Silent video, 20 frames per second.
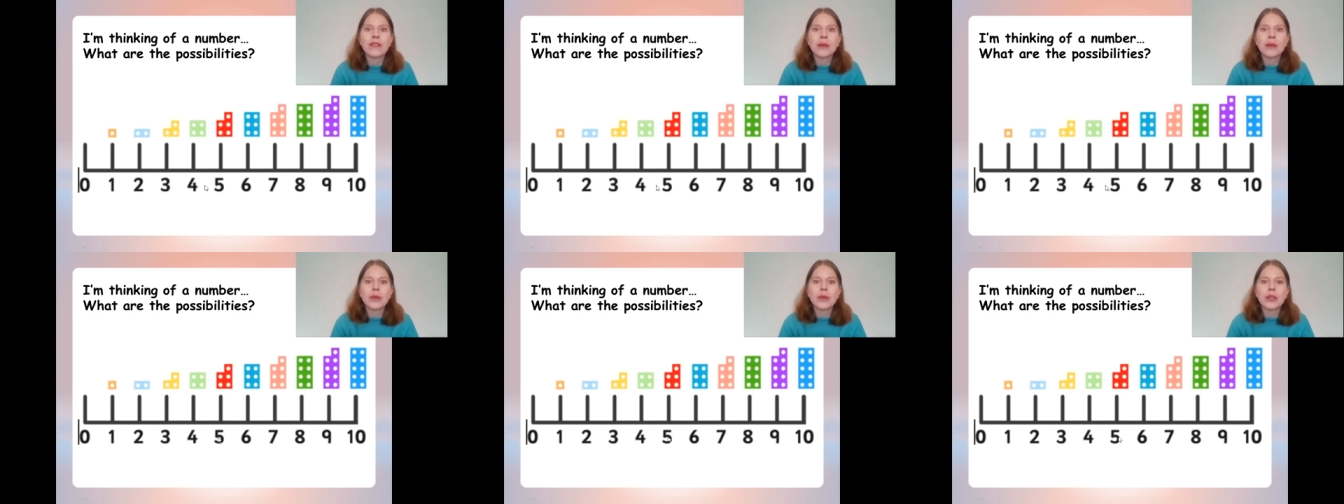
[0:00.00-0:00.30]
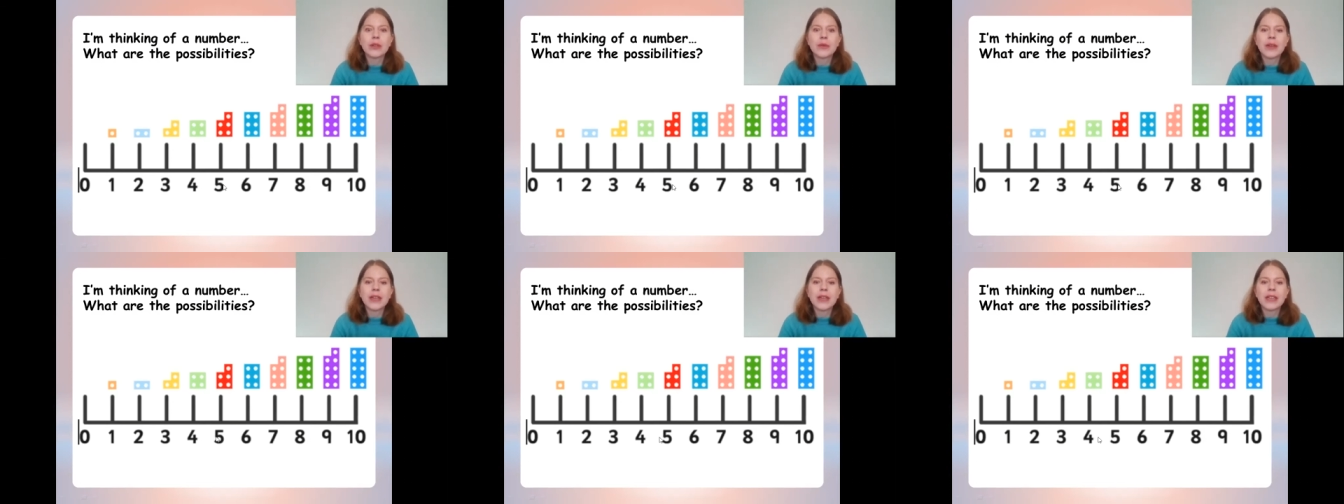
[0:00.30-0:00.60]
in
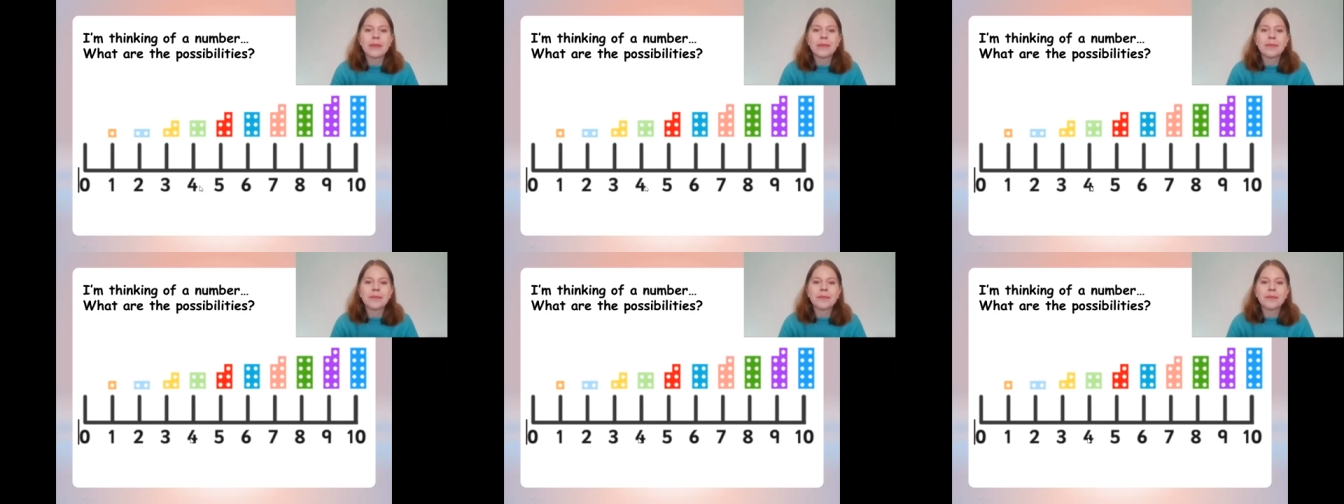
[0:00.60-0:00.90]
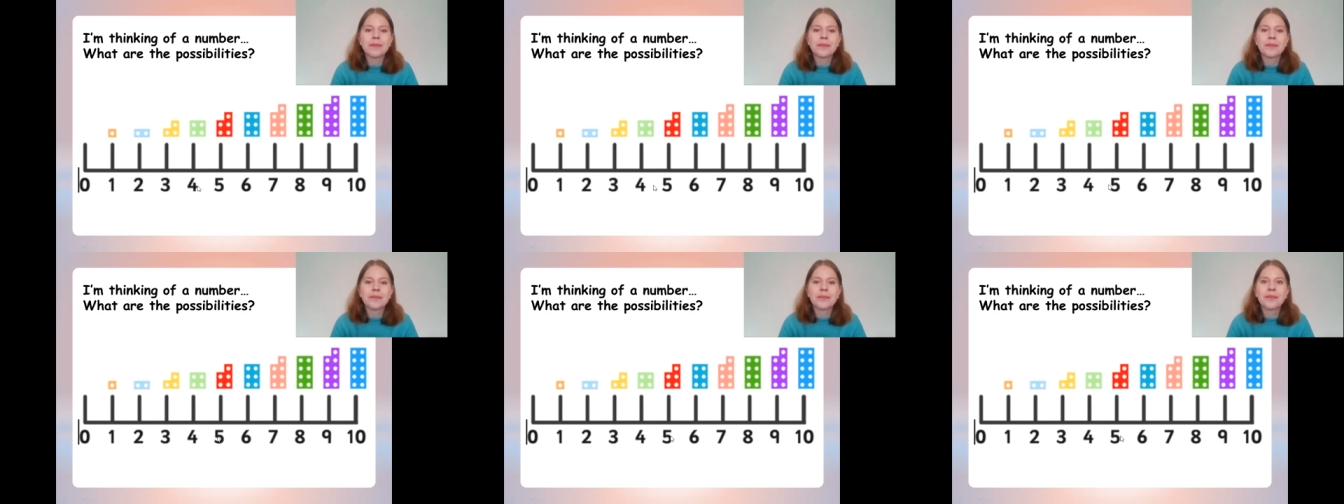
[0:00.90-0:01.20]
between?
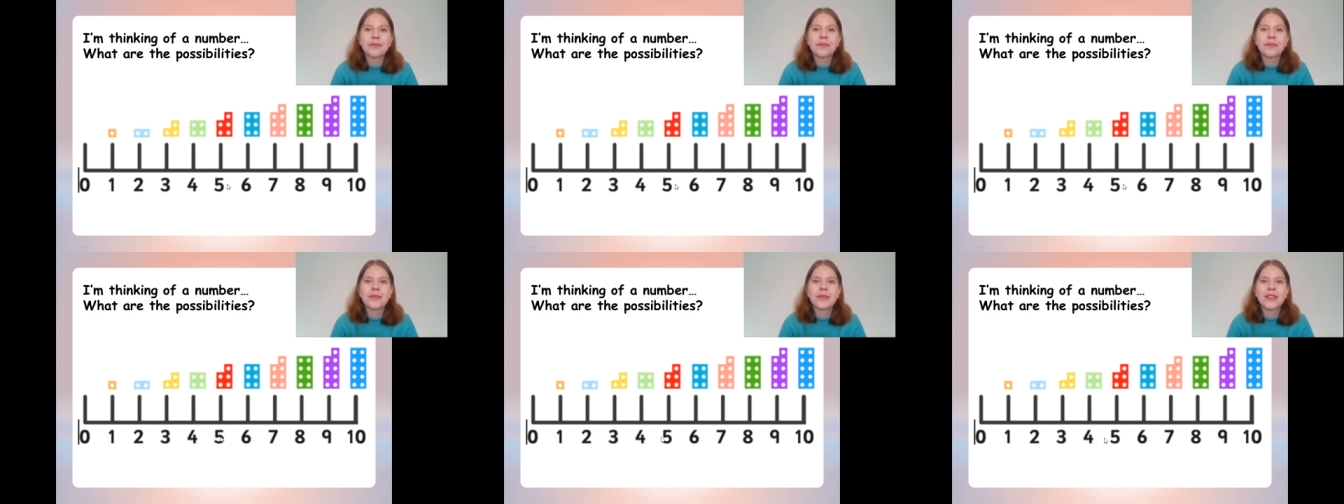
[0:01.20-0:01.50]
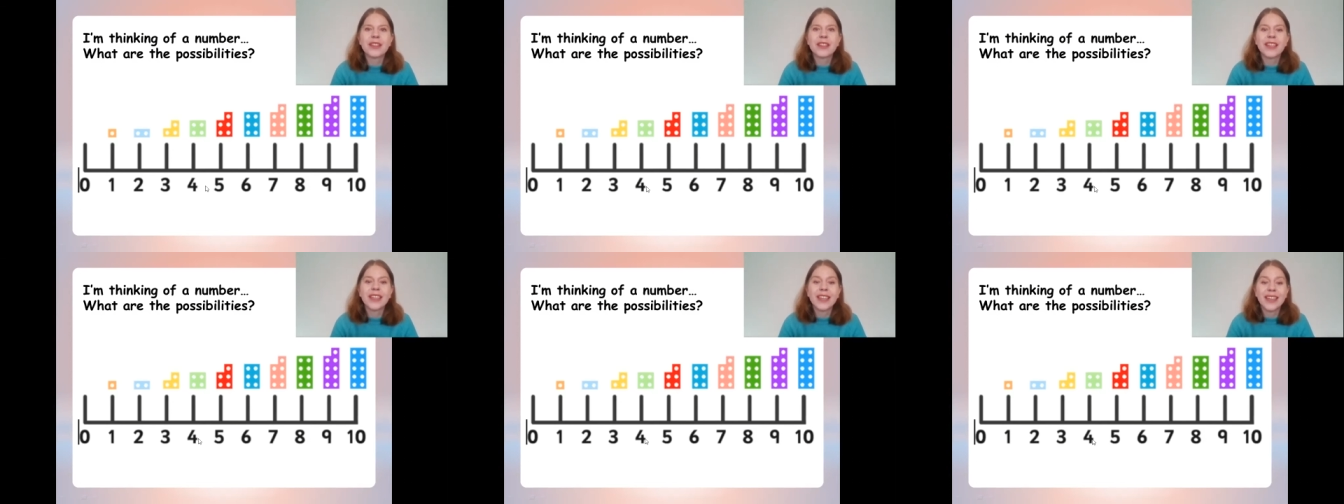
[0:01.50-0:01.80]

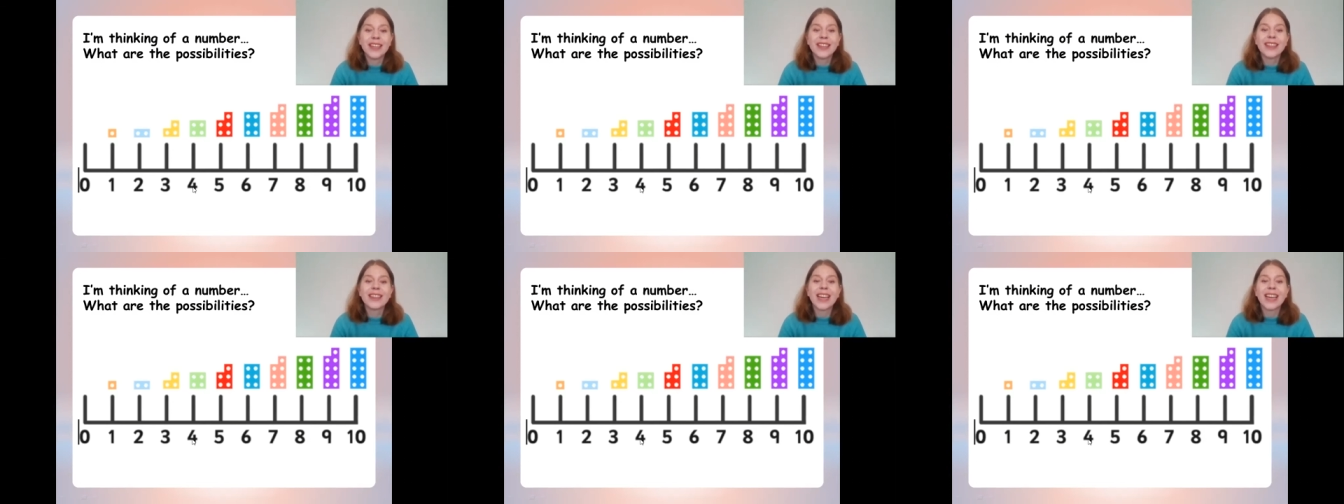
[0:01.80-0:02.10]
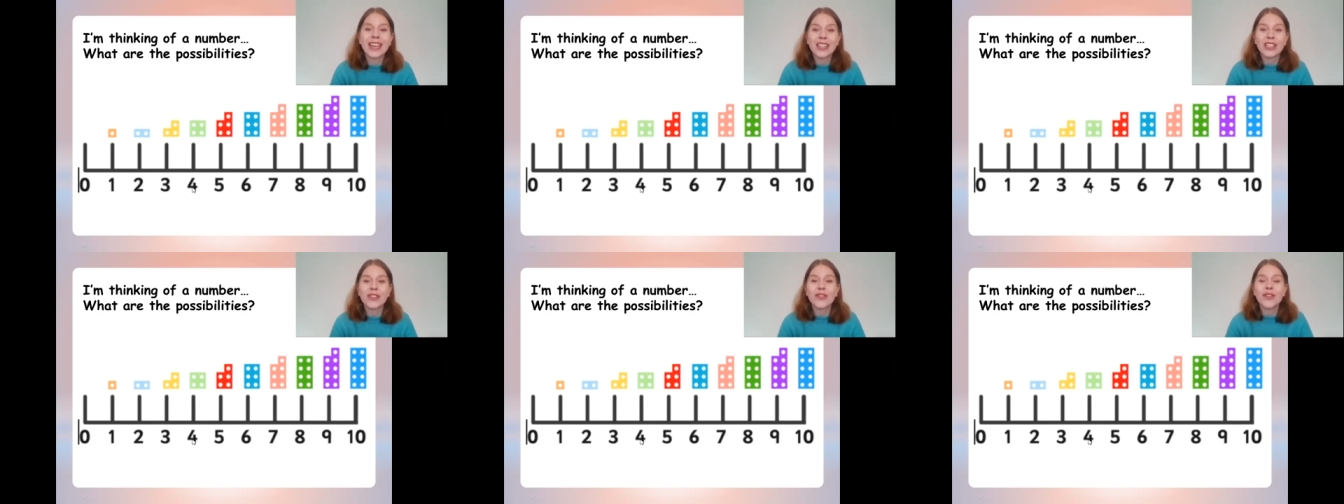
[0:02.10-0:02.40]

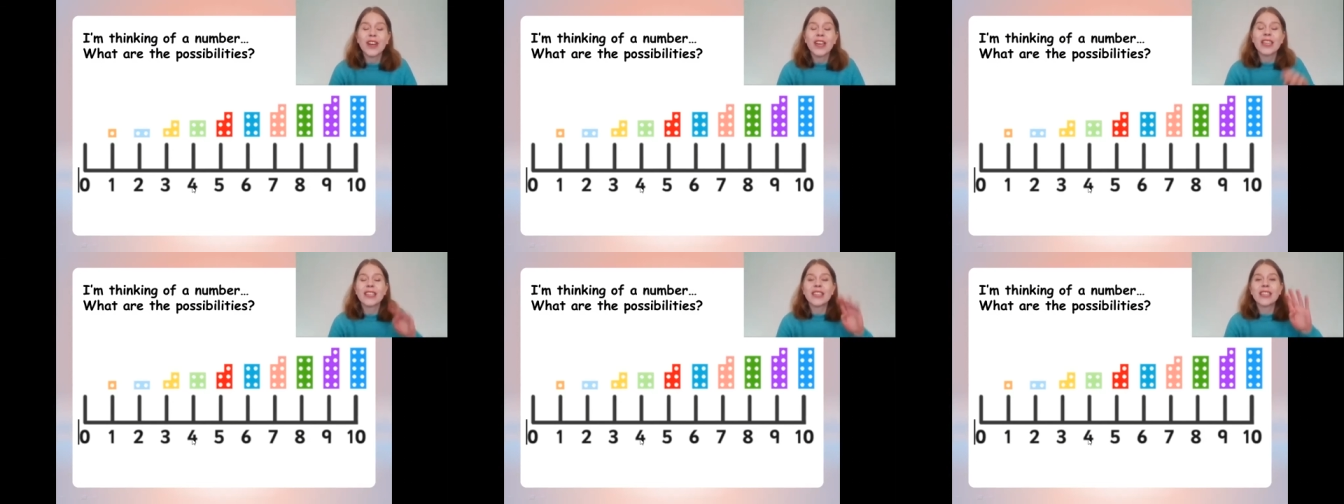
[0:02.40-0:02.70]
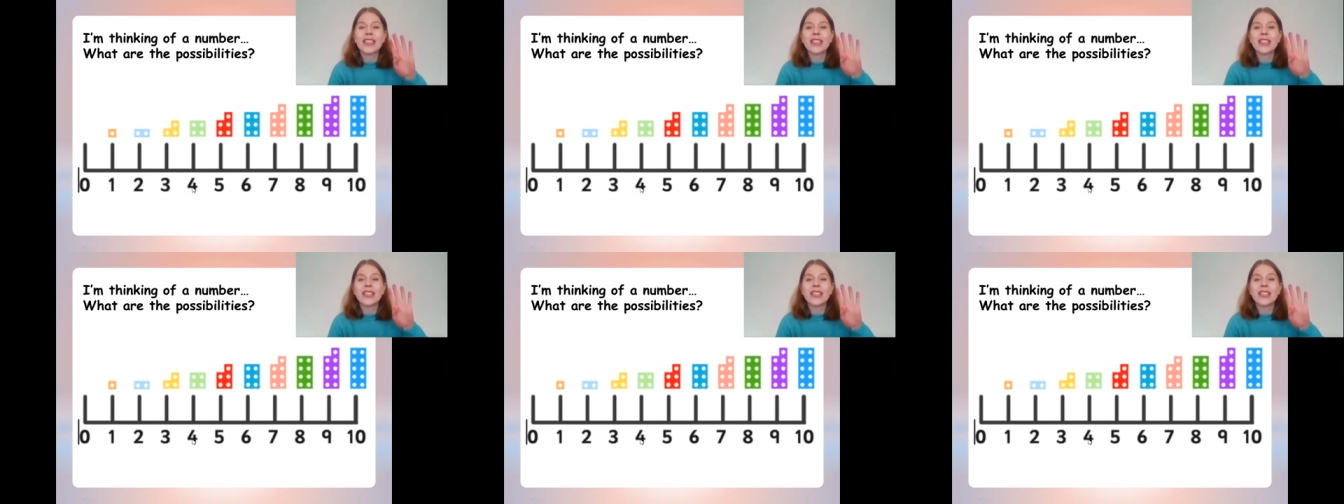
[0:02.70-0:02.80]
That's right,